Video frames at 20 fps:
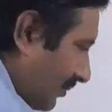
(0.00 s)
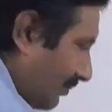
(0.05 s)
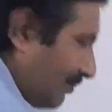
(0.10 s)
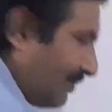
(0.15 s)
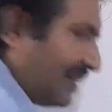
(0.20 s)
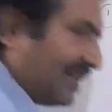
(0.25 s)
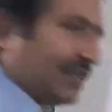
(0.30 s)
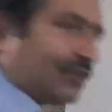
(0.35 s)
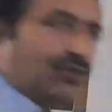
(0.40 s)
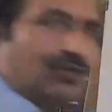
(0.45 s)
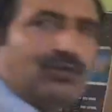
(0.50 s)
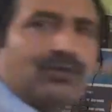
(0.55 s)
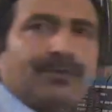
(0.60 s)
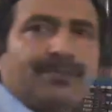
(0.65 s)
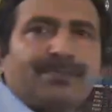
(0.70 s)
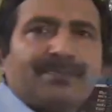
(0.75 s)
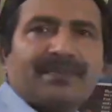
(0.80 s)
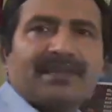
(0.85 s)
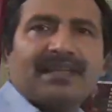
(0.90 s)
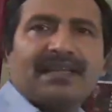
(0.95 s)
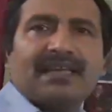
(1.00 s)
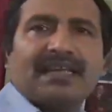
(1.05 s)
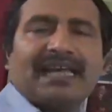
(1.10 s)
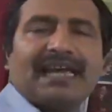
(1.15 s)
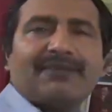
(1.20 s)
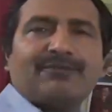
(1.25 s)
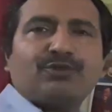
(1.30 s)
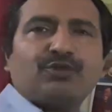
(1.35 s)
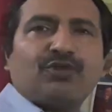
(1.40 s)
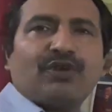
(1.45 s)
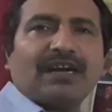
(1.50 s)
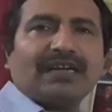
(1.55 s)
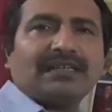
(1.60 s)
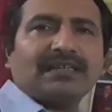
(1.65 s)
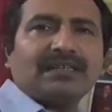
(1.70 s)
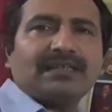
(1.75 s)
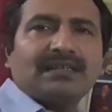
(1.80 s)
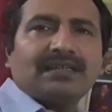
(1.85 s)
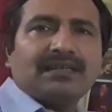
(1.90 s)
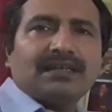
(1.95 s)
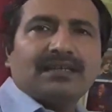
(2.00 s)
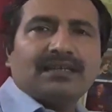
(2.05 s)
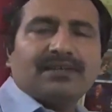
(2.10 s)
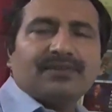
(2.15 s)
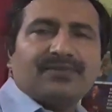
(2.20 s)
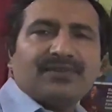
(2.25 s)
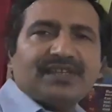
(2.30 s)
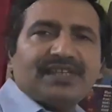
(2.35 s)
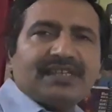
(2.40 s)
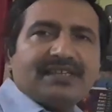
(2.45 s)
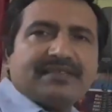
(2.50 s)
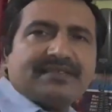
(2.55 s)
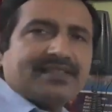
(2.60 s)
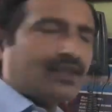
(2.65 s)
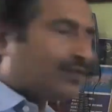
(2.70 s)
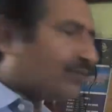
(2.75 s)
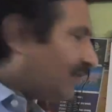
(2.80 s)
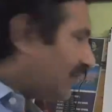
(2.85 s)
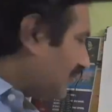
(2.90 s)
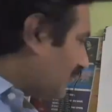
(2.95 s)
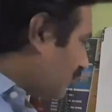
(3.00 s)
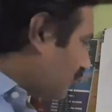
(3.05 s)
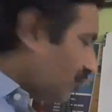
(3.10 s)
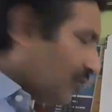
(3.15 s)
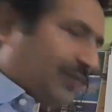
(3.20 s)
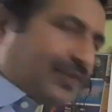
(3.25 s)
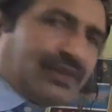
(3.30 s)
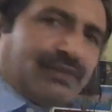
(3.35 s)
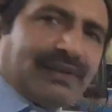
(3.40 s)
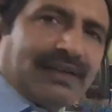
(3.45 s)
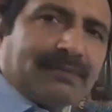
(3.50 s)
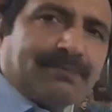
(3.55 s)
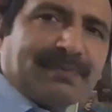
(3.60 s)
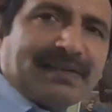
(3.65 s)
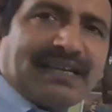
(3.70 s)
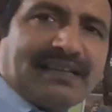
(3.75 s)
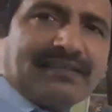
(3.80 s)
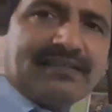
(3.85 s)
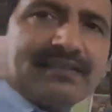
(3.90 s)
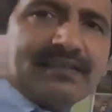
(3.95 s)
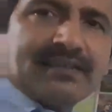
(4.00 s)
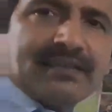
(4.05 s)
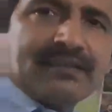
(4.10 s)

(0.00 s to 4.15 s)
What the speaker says: V2. Have you got? V is equal to V1 plus